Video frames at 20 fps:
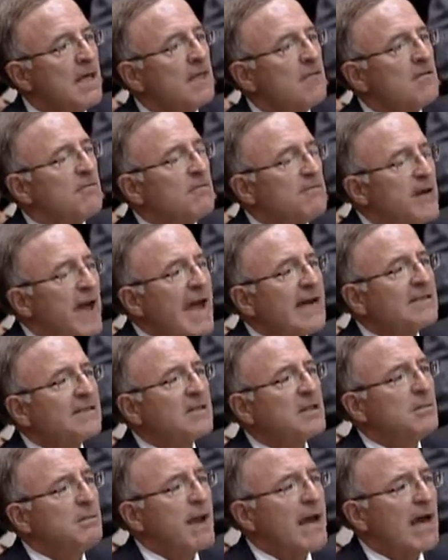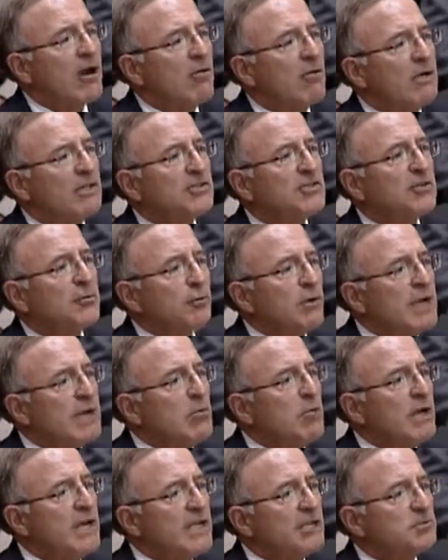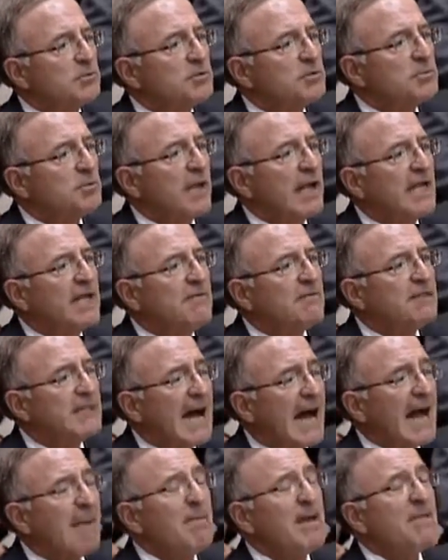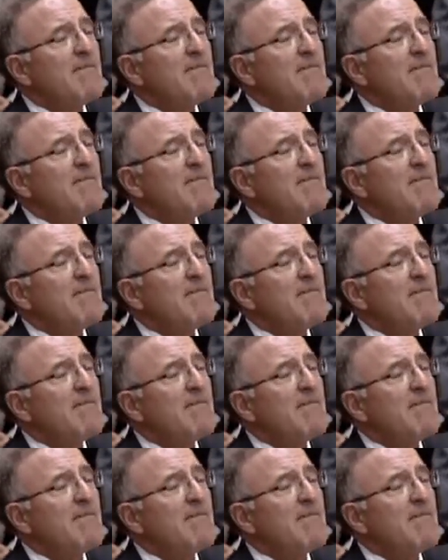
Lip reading: The fact of the matter is 3 weeks was plenty of time.